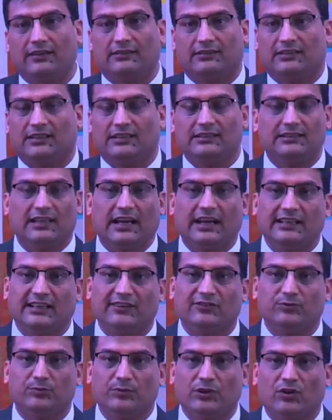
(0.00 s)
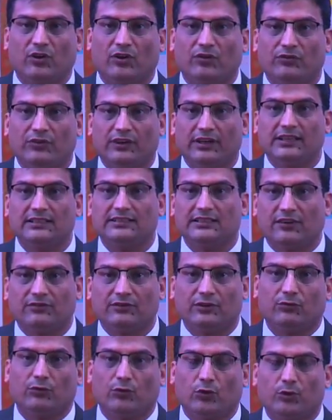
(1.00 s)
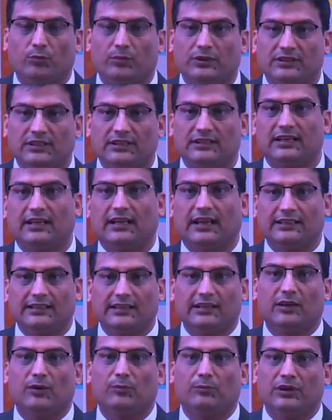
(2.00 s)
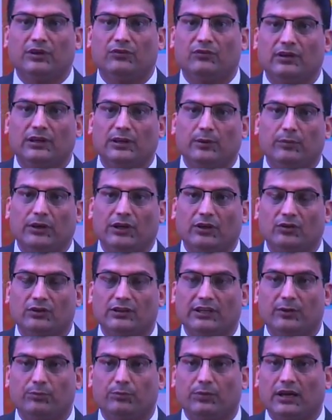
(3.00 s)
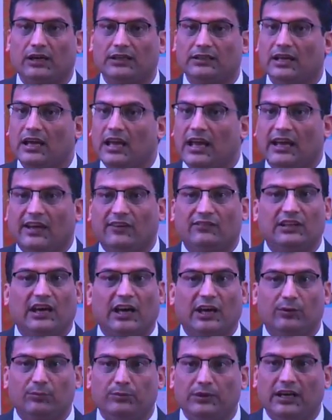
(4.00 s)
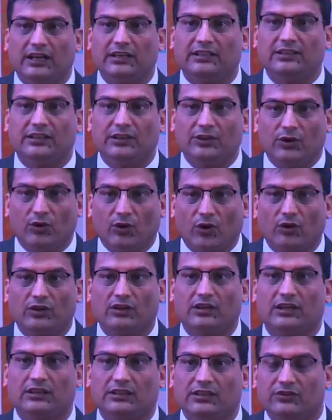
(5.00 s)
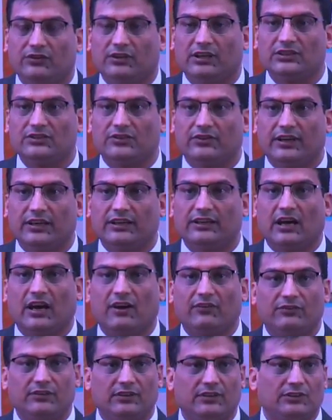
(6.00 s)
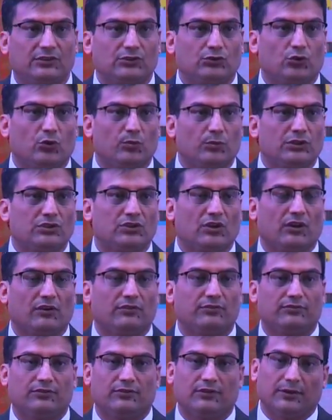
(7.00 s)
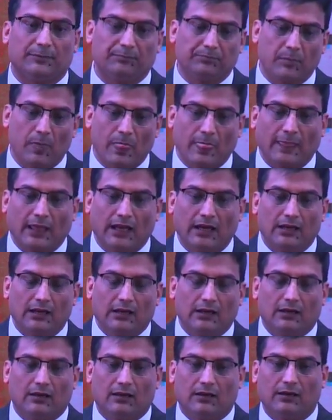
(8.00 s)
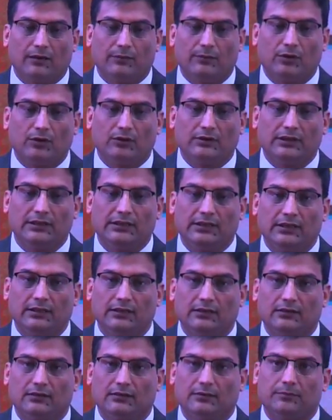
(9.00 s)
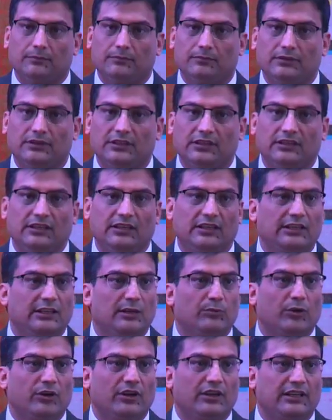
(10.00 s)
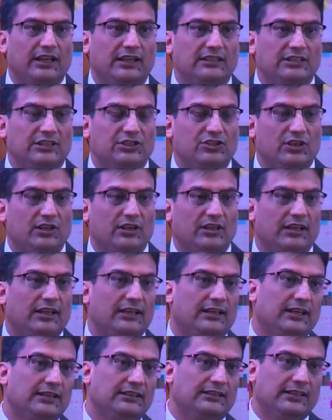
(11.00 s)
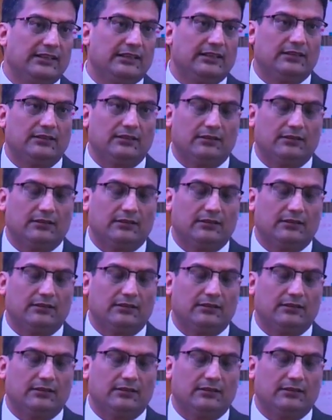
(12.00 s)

that gives me confidence after 4 budget that I think government will remain on that path. If the RBI did not cut interest rate after so much of the demonetization and the